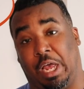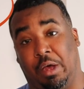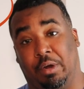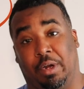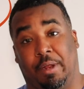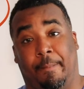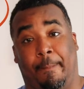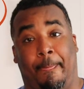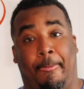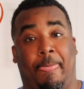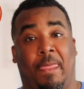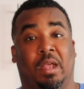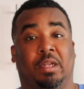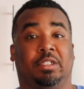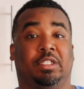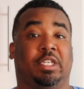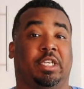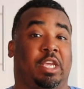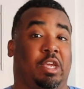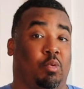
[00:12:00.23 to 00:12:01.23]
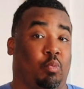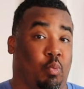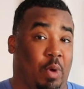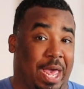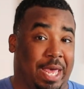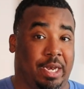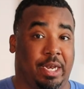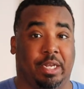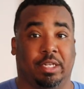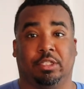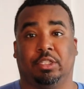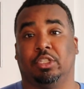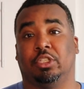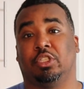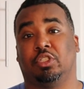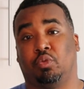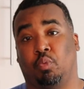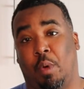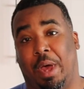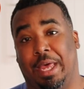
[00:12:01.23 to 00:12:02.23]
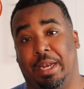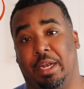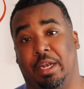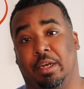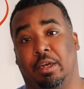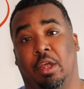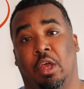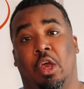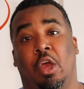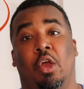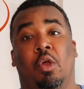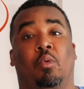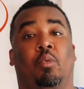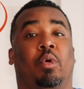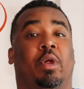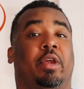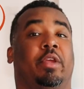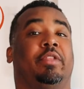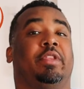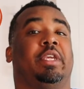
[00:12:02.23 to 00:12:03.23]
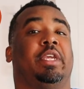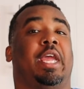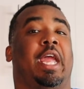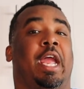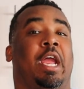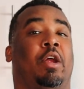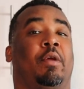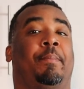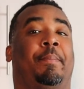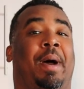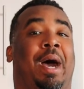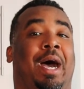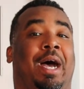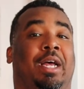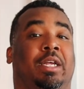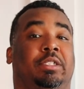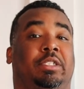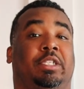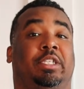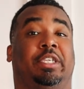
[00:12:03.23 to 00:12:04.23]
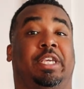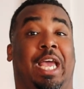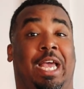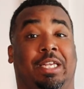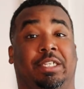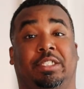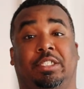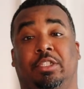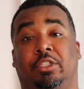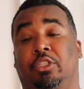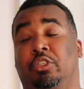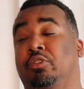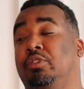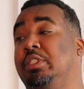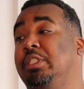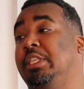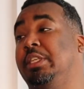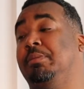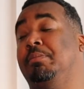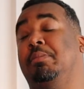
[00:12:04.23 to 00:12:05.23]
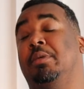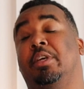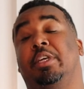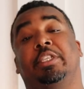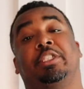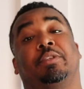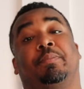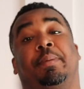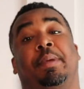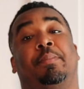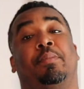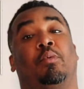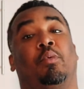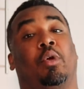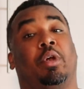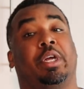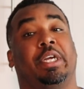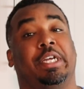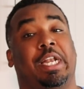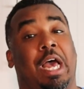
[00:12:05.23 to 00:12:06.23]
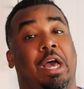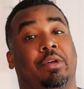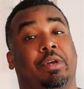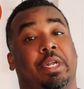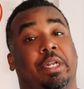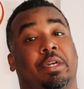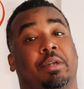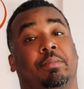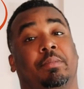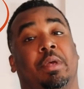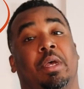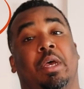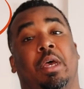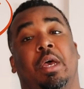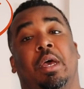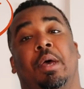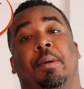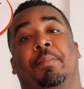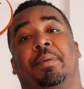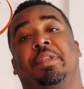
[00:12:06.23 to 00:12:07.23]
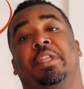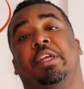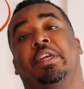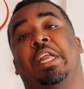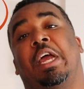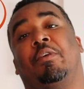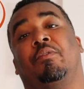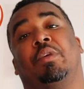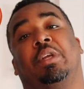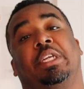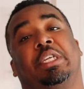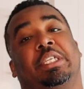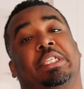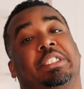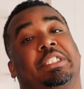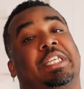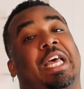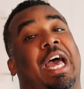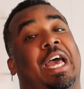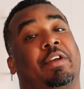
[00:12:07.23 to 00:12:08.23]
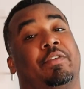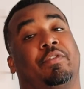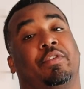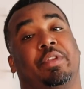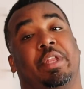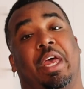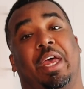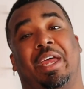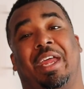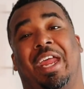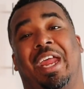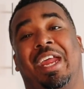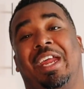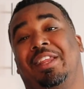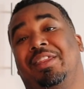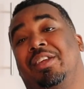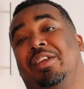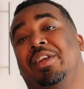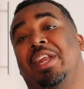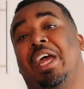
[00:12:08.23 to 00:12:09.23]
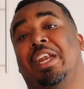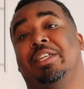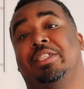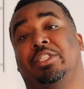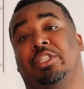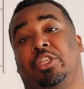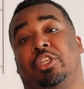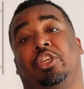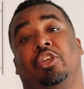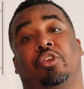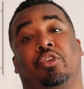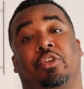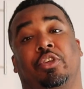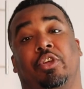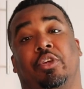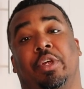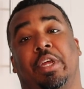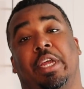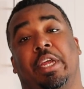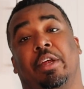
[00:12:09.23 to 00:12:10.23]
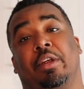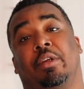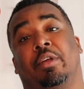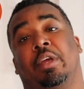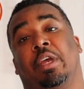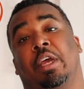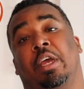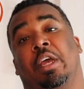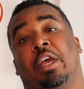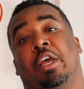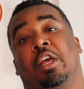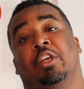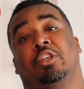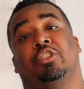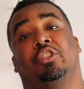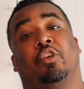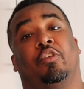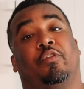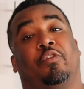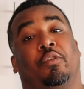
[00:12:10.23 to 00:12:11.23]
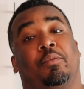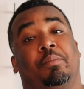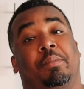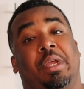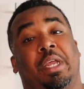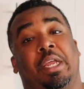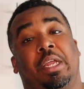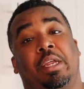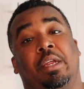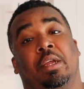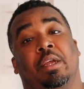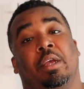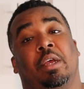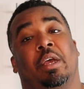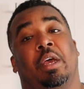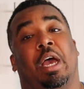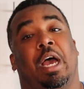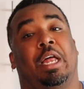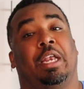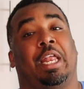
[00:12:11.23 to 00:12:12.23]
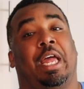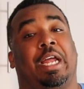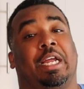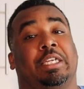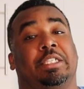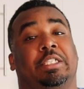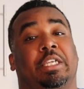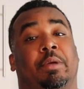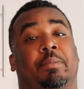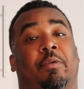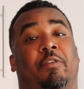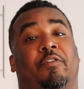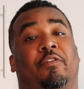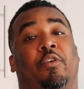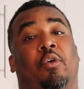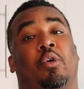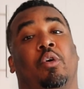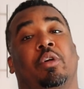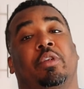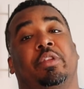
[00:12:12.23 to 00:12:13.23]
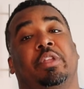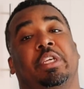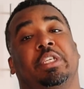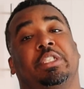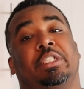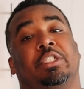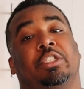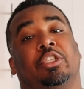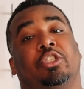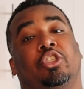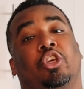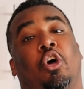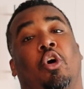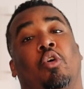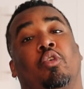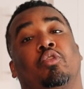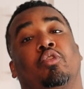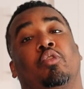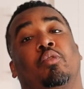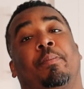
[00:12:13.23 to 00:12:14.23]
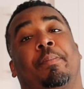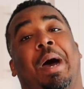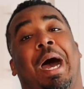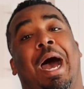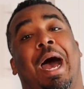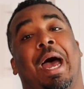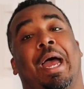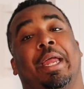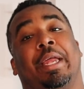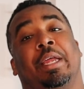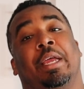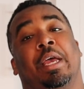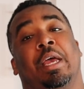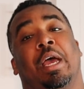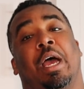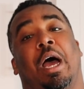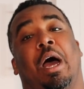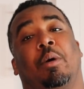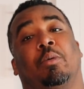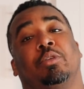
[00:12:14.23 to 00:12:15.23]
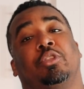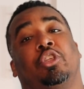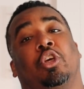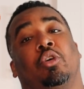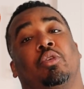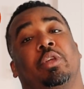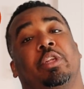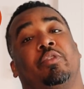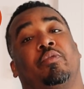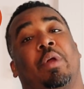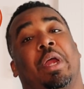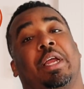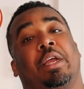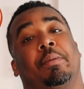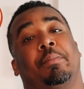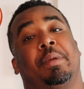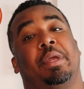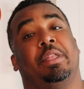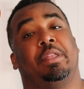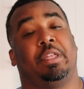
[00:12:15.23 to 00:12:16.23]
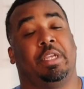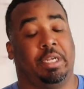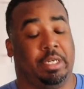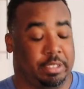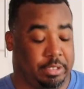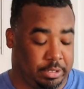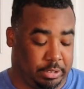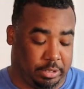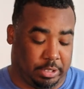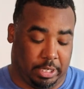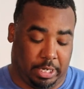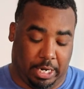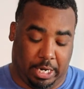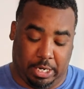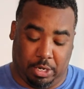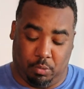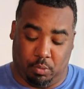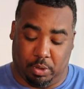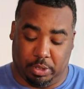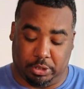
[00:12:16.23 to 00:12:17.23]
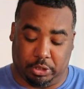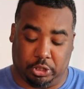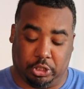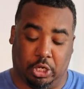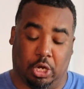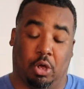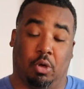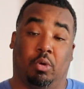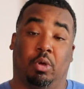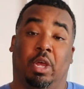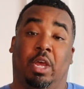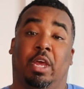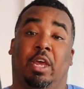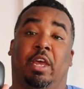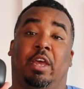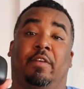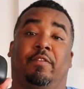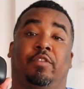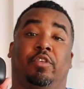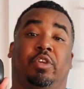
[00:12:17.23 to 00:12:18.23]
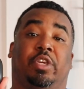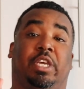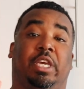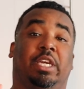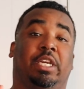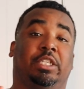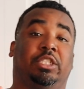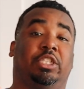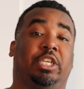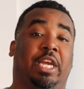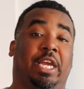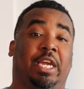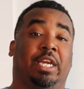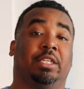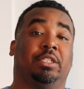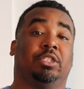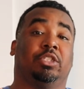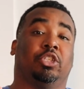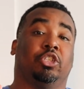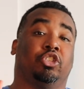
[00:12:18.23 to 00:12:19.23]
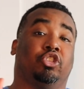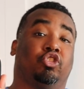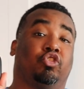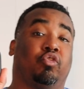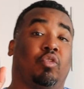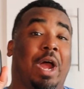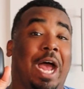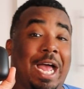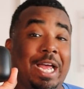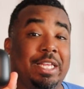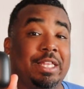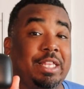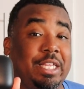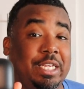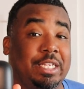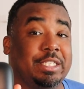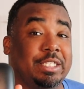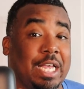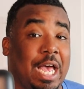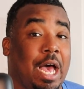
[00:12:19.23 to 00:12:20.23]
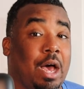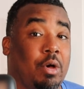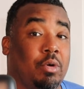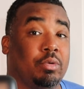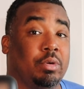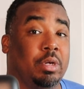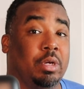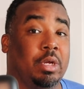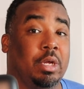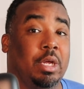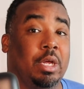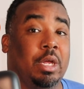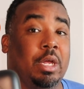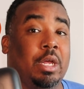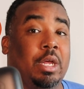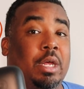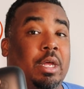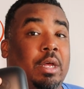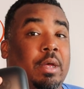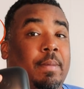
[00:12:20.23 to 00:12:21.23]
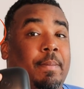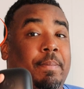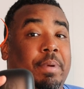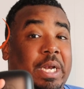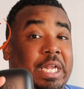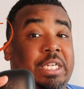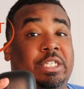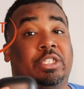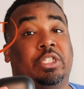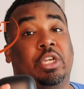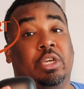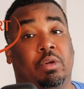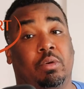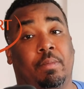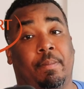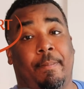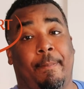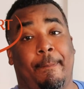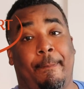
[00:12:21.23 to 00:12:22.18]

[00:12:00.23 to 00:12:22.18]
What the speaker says: out in, to get wet in, to sweat in. Where the AirPods, yes, you see millions of people working out in them, but they're not really designed for that. And they're not as secure in your ear. So for me, like I said before, this is a total buy. I would totally recommend these to anyone. So if you get a chance to try these out, please do.